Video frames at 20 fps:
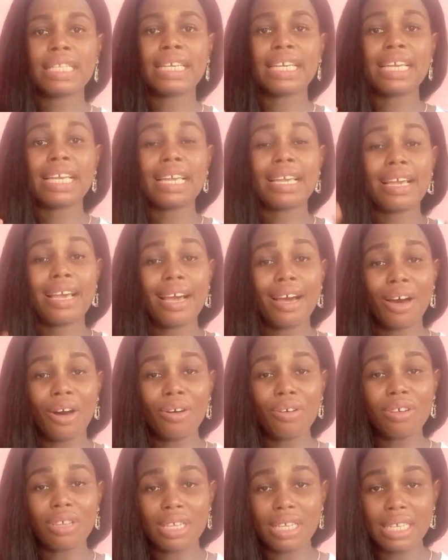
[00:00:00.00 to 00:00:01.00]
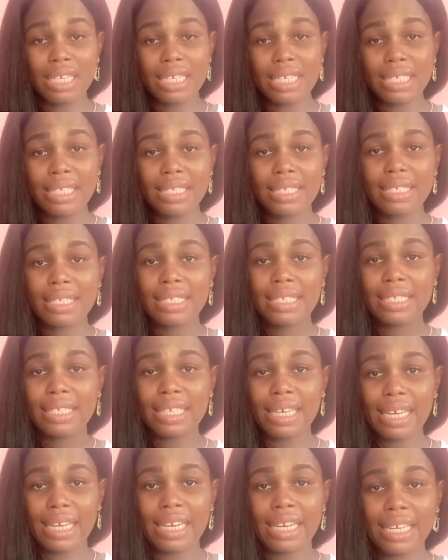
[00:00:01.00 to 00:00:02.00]
The L is
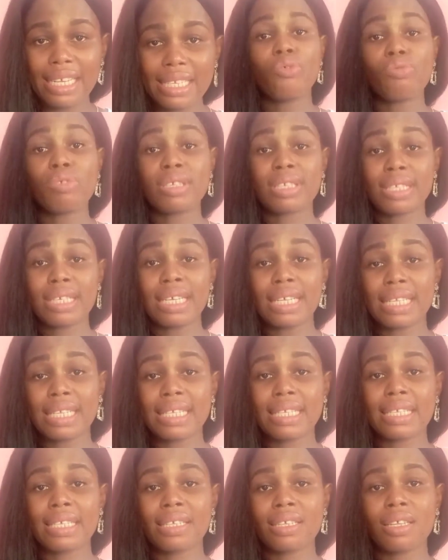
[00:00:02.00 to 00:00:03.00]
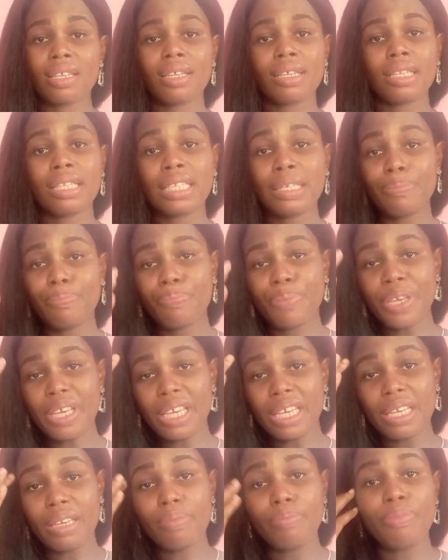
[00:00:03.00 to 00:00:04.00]
silent. We sit. The
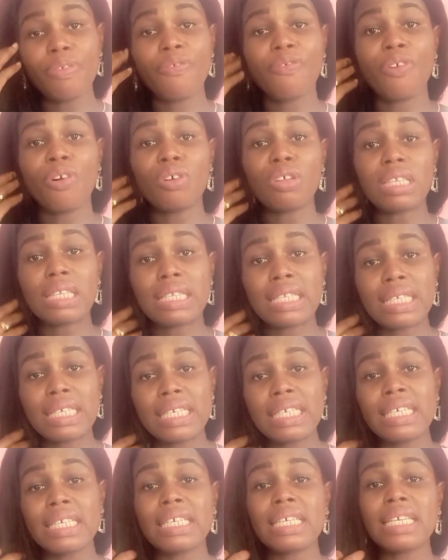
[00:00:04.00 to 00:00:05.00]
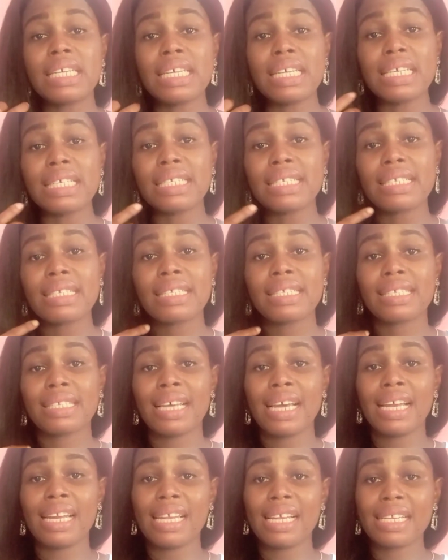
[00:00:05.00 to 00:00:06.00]
P before T is
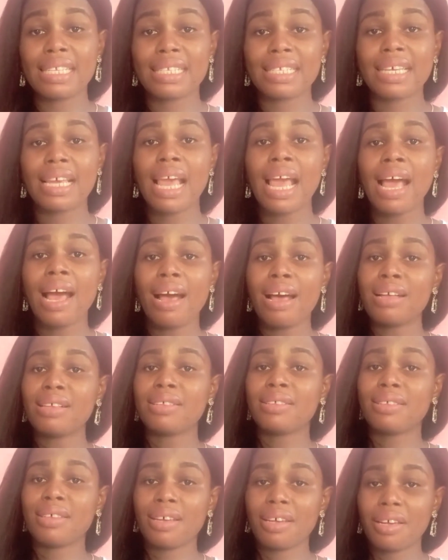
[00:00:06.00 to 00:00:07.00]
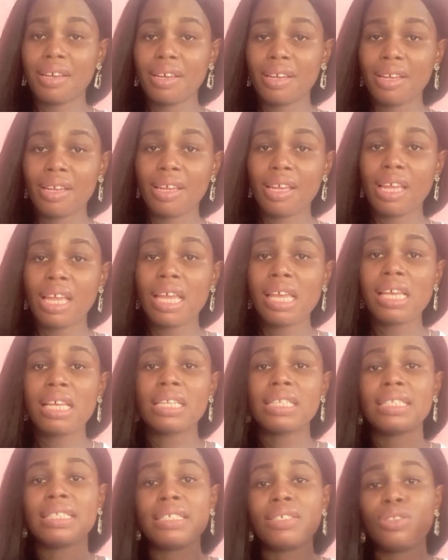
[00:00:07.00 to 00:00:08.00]
silent. Answer.
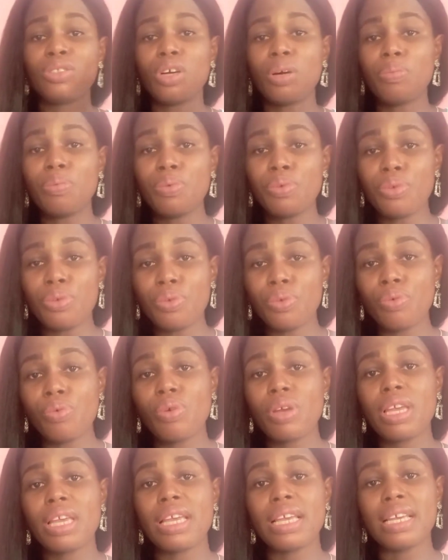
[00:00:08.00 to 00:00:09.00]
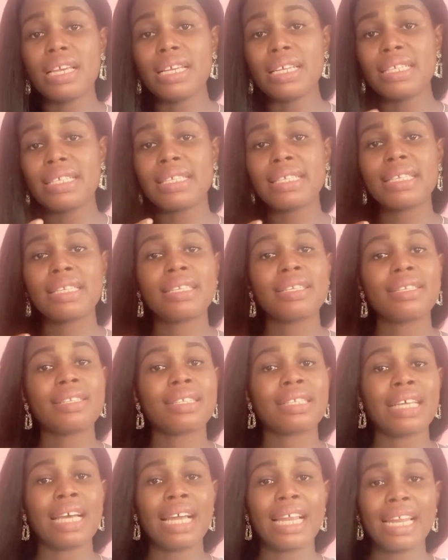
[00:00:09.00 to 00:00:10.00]
The W is
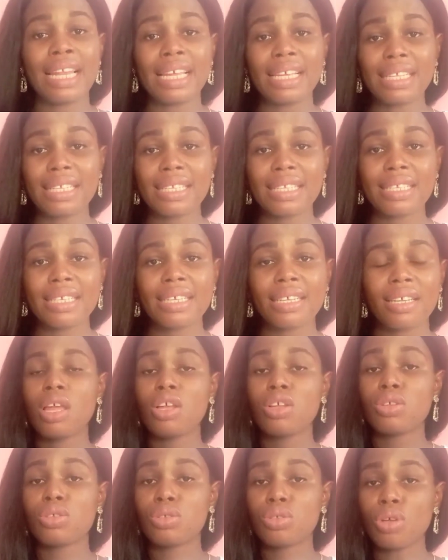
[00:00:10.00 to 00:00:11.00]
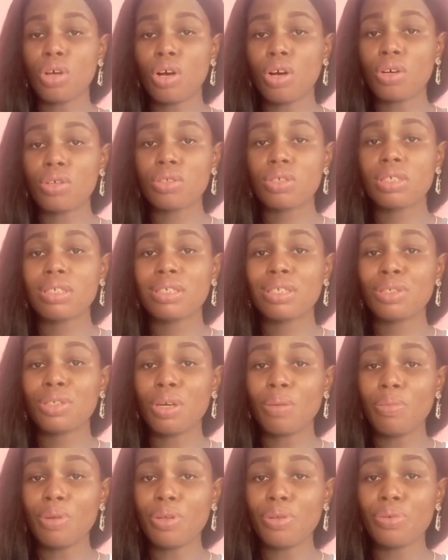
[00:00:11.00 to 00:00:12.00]
silent. Sword. The
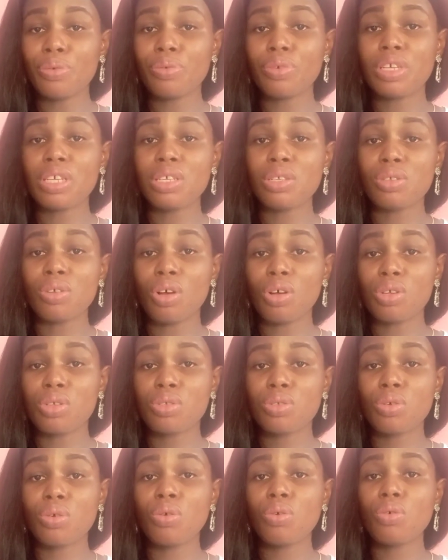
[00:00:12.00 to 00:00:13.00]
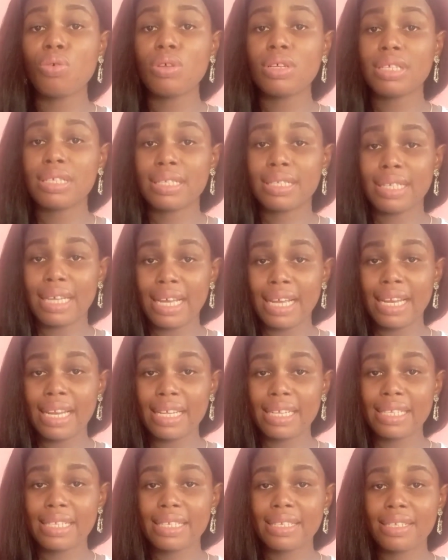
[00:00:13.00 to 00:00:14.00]
W is also
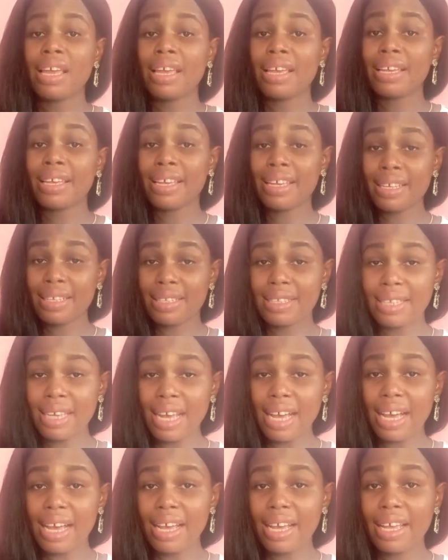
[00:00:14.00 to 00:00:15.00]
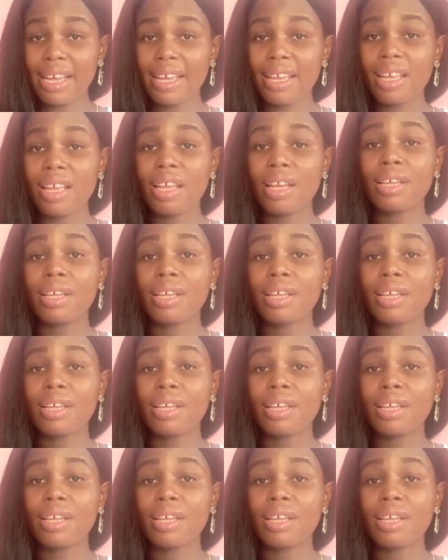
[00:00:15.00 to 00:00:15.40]
silent. Guitar.